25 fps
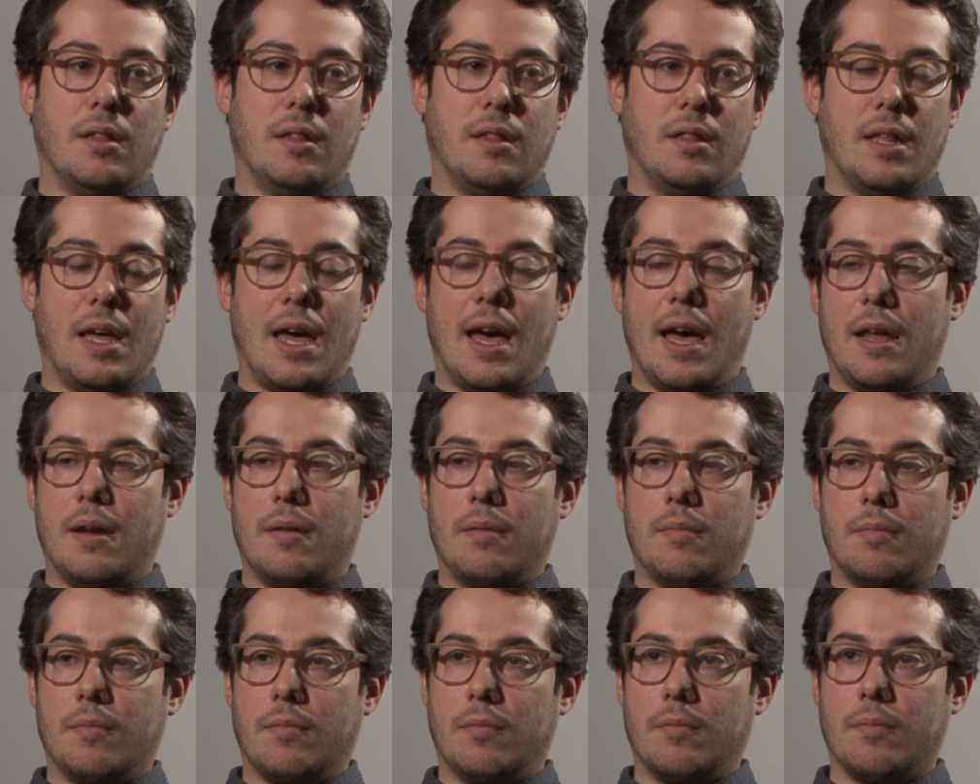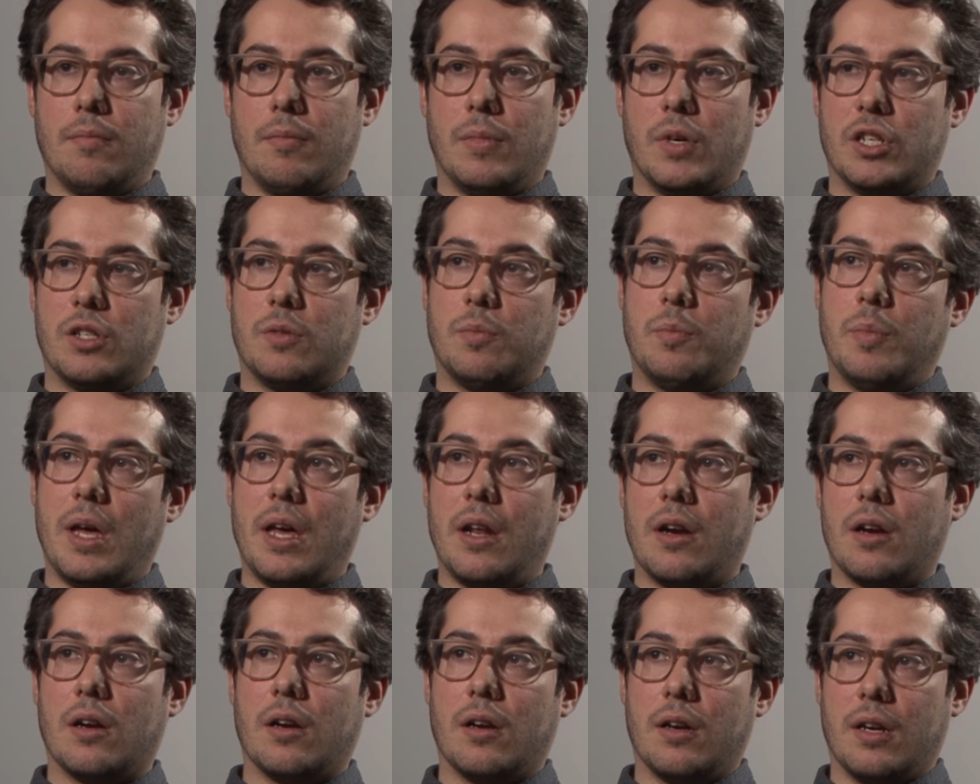that much
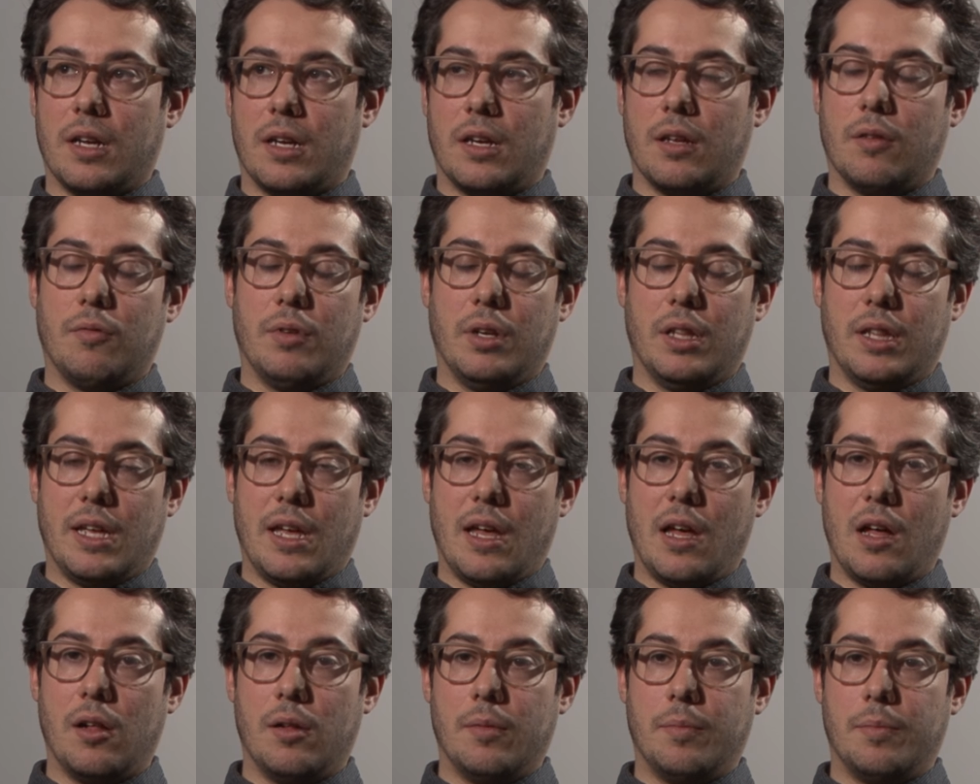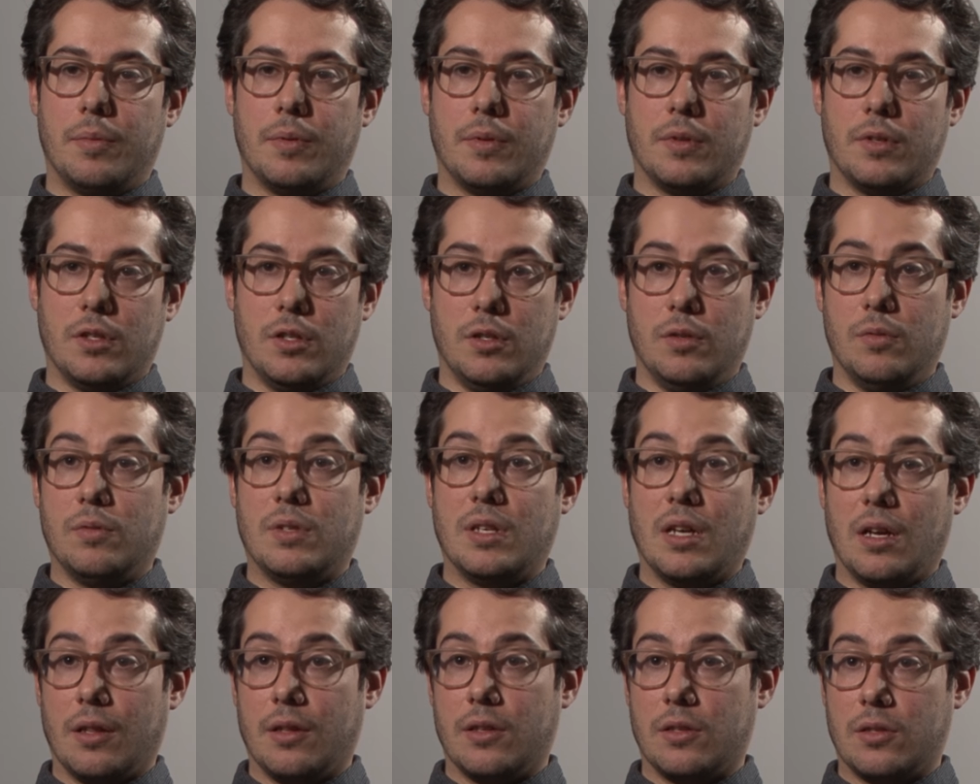better, it can really help you
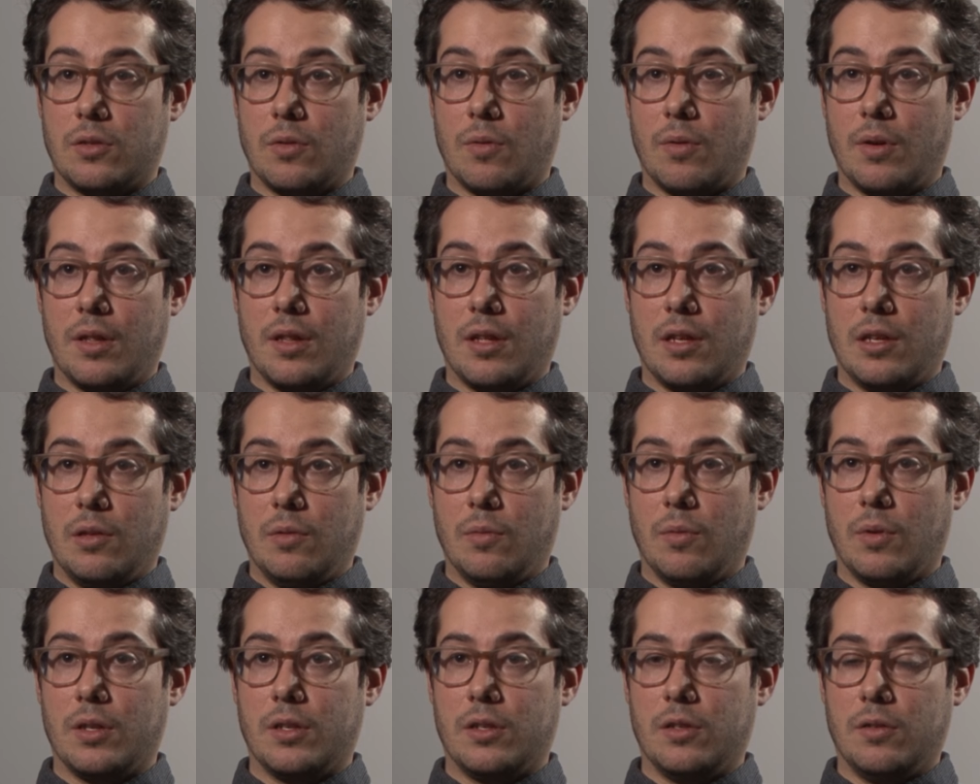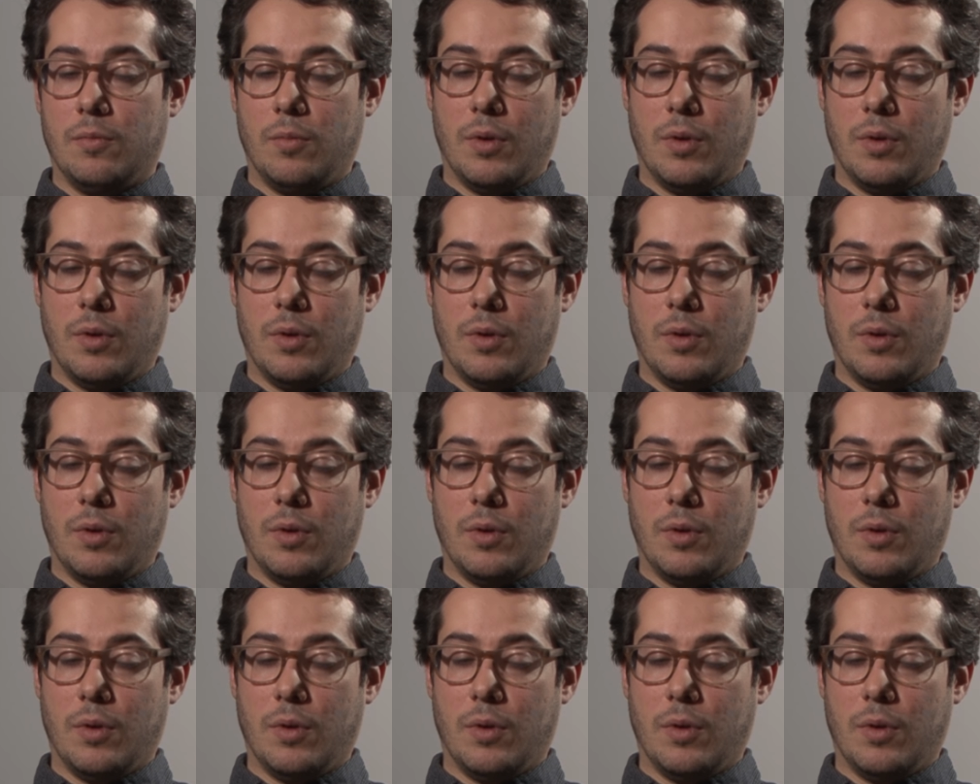tell the story that you want to,